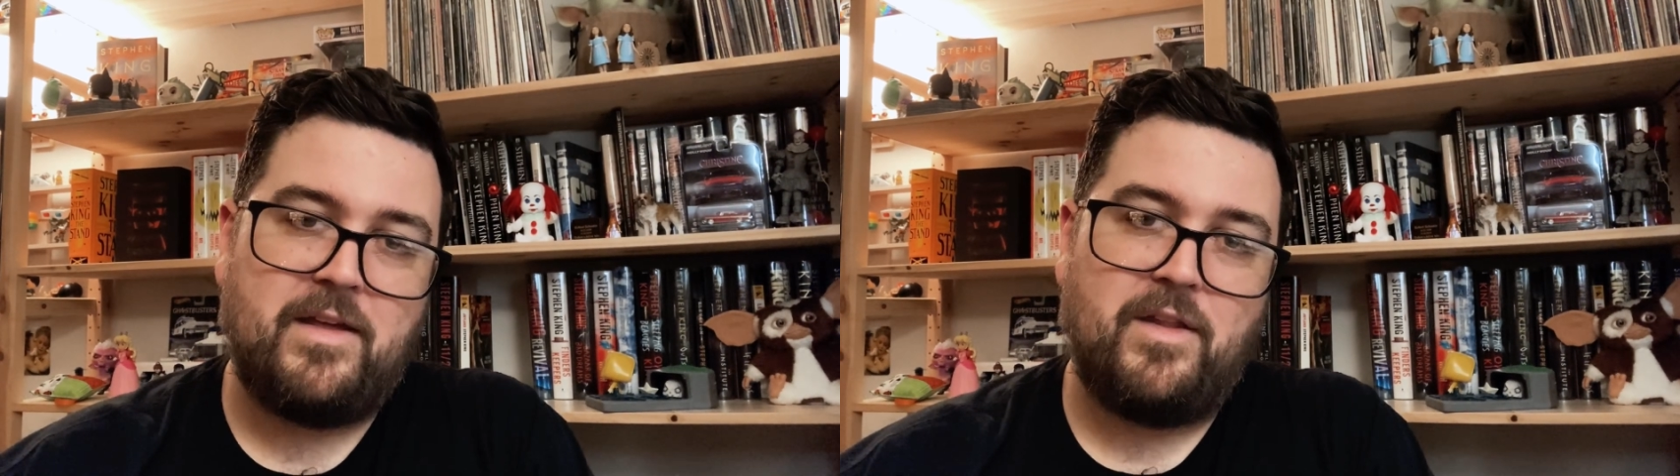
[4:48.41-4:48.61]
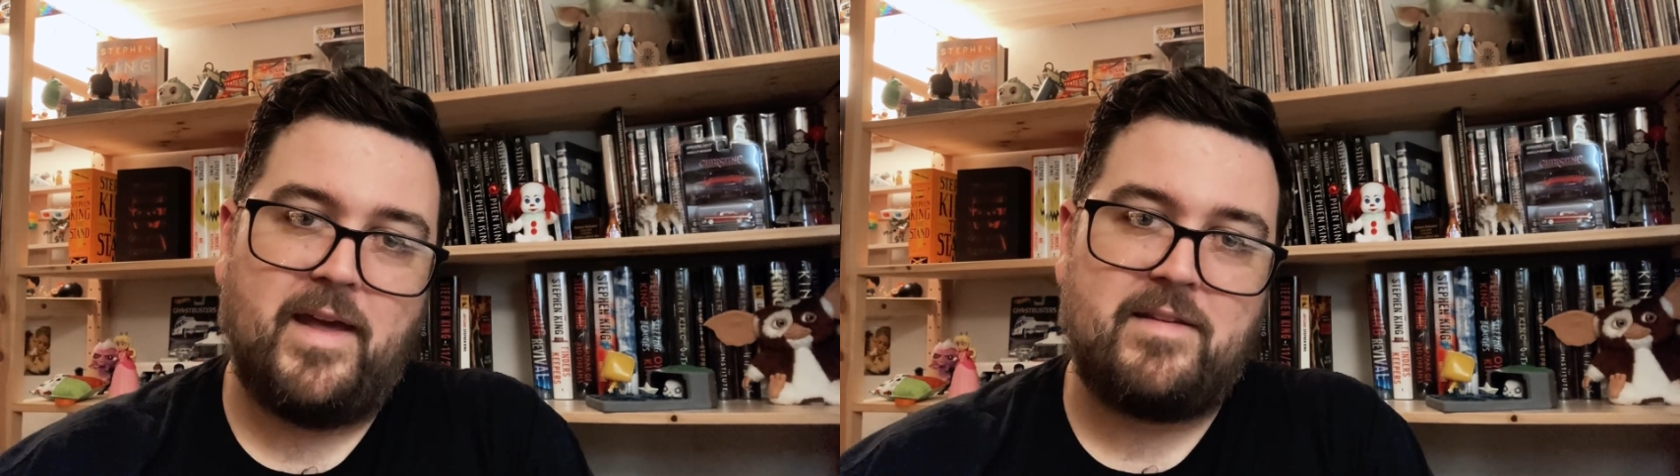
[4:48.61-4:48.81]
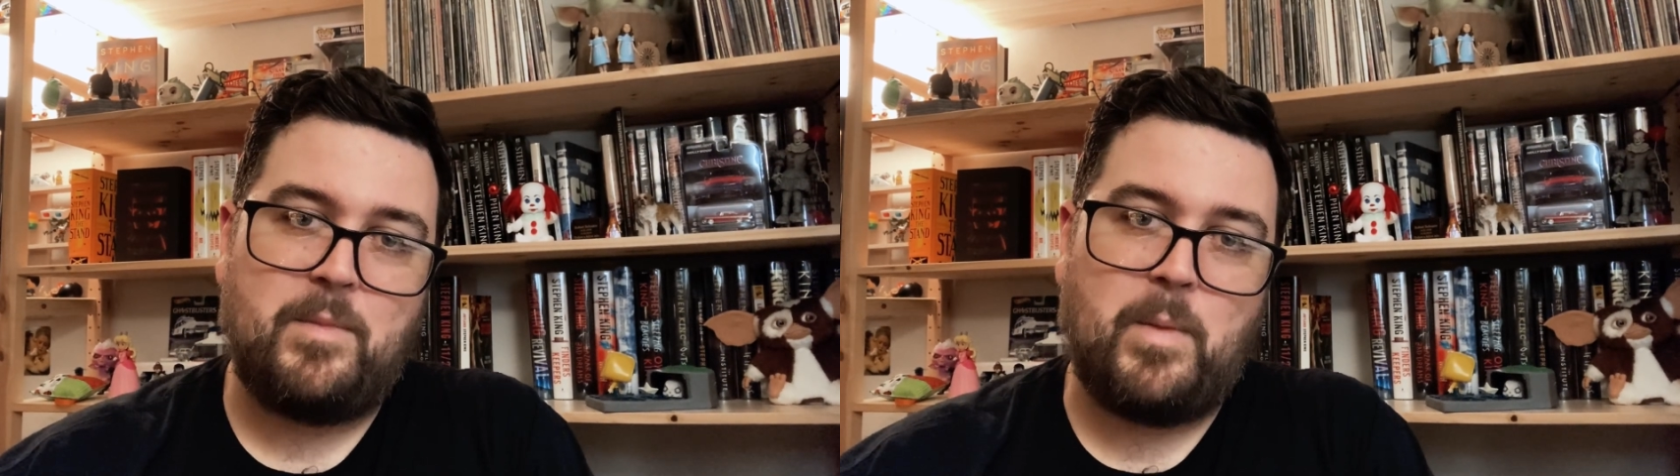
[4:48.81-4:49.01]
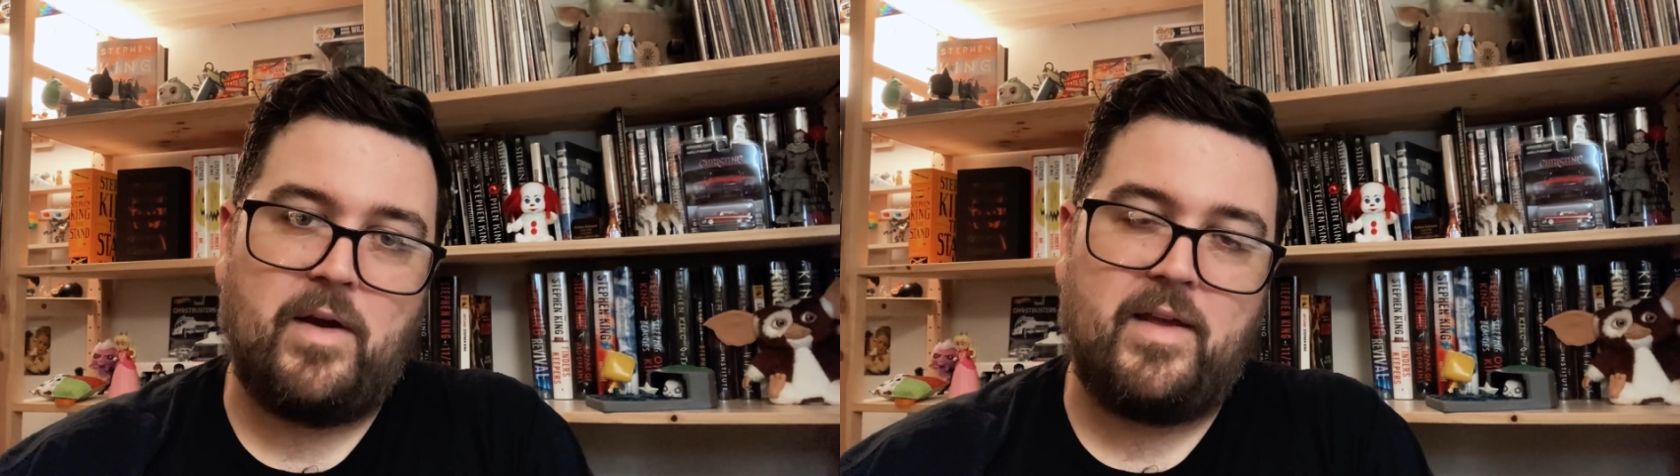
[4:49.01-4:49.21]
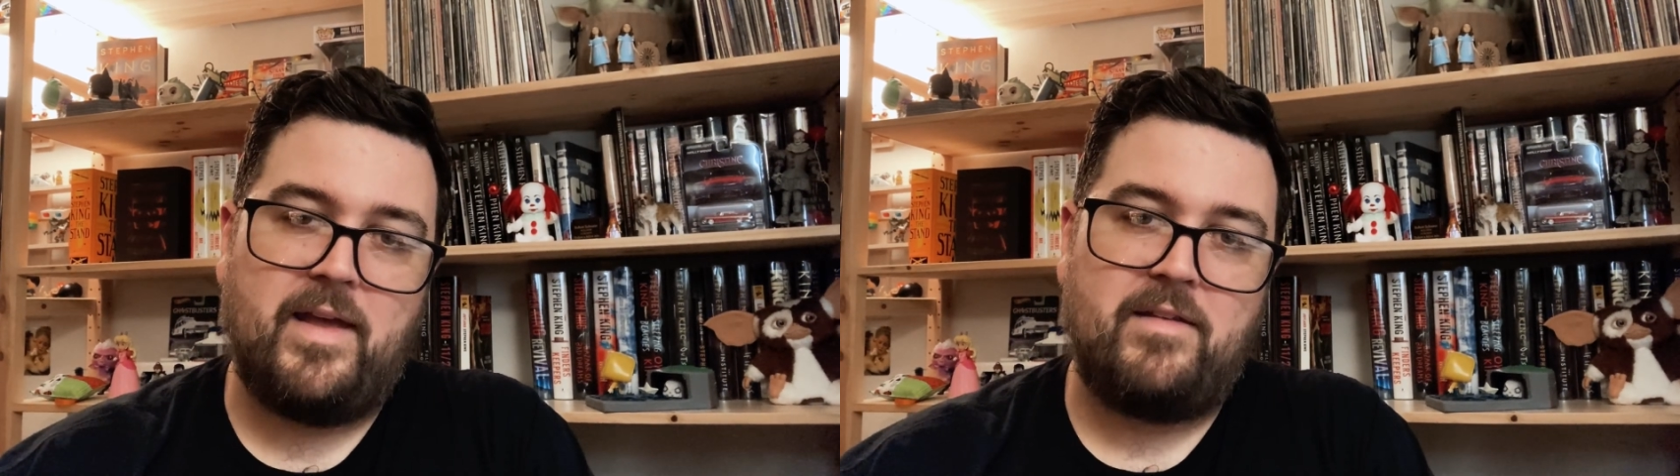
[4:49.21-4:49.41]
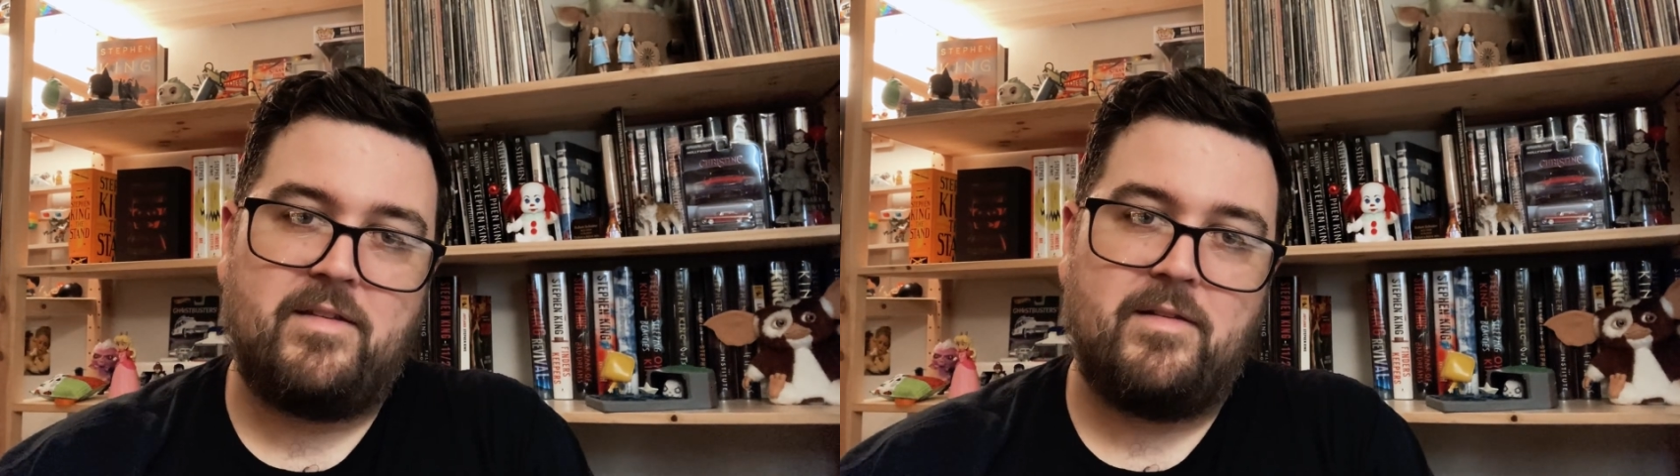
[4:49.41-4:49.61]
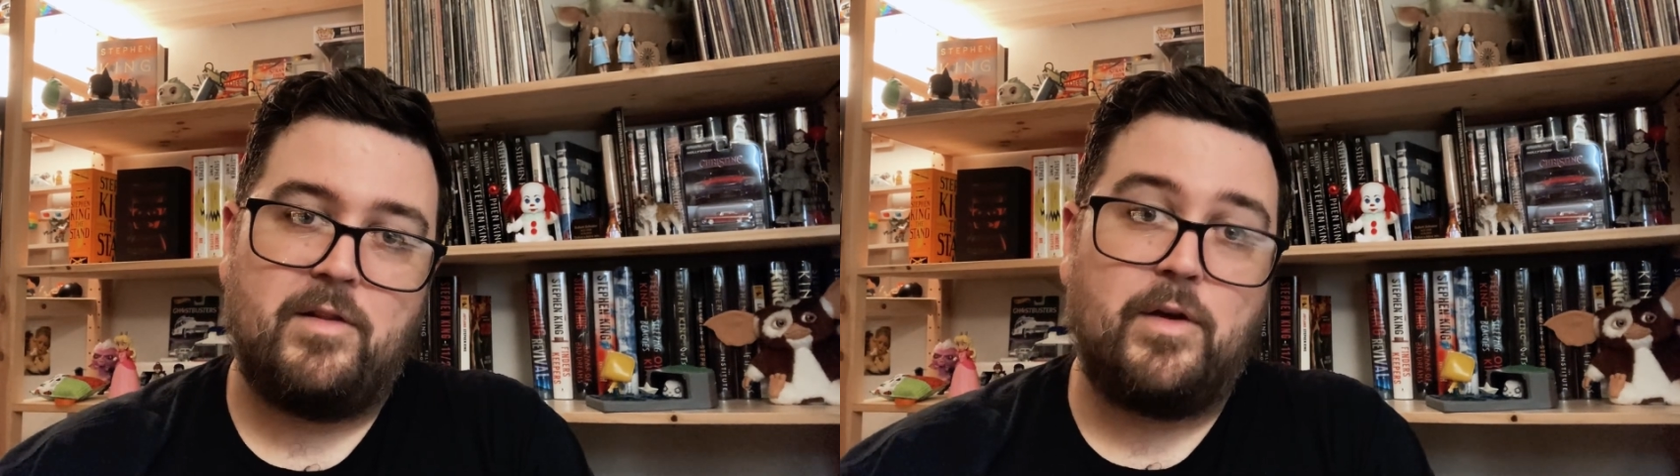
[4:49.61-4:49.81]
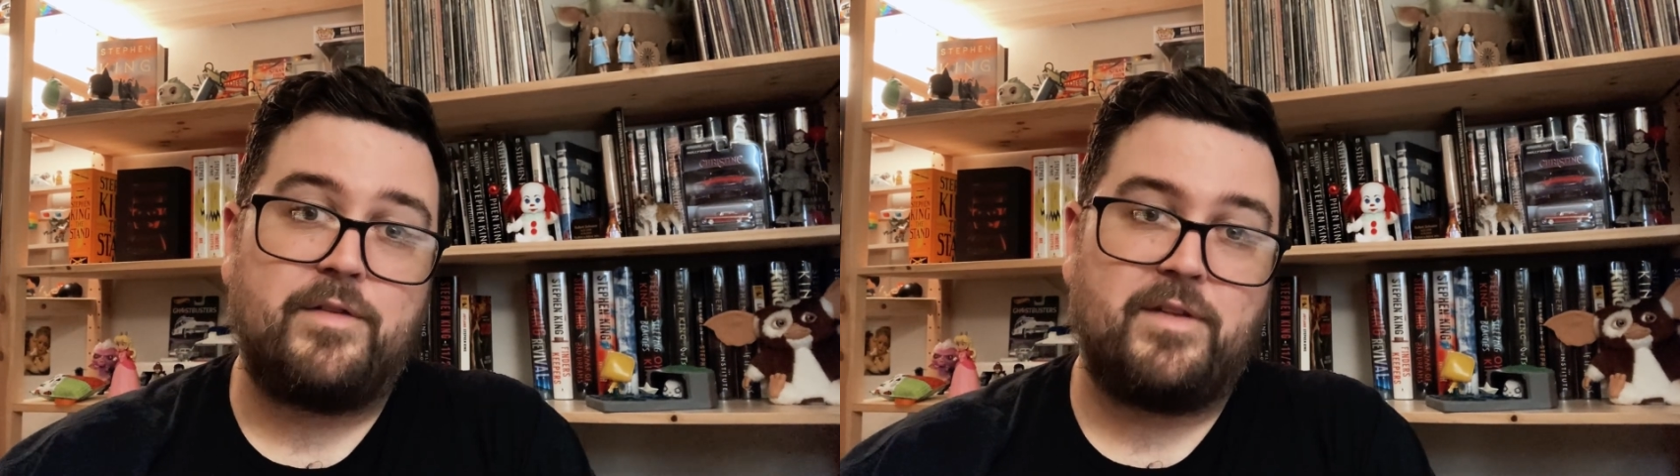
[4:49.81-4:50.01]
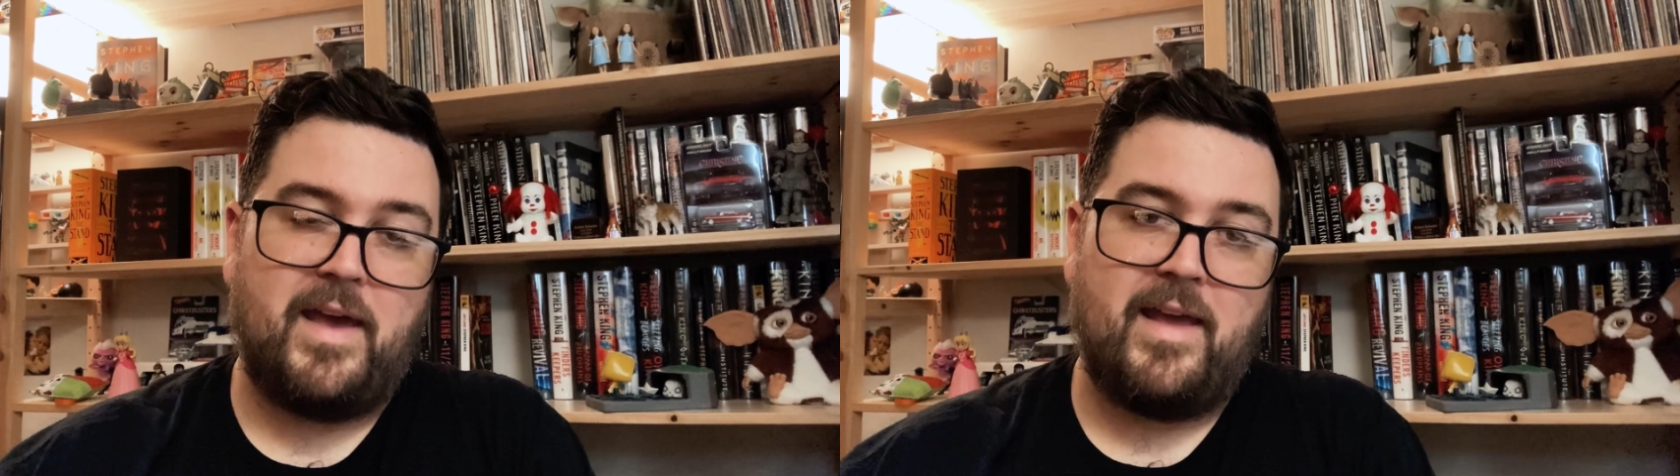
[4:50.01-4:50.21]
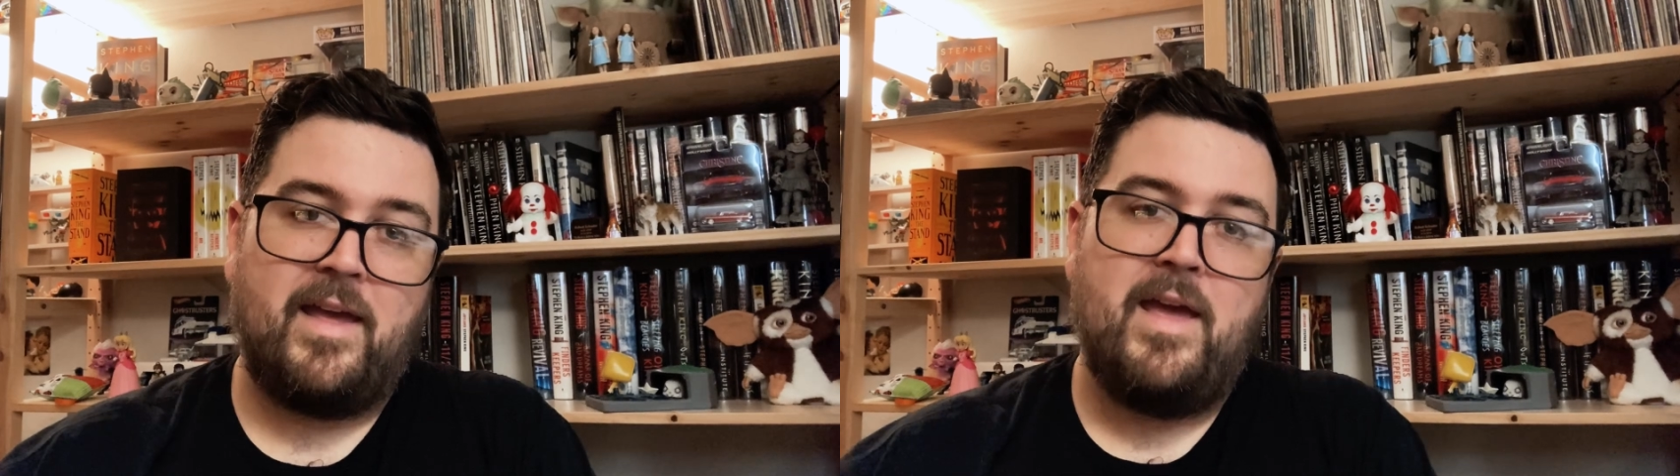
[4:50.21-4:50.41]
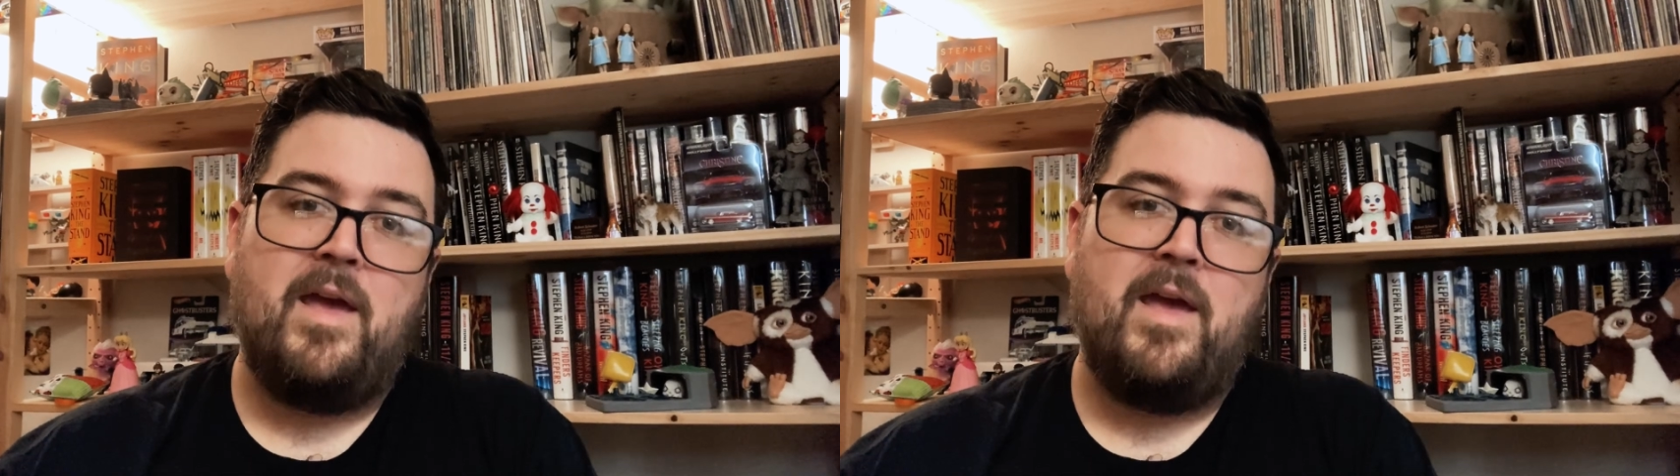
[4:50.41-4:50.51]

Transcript: collecting market looks like.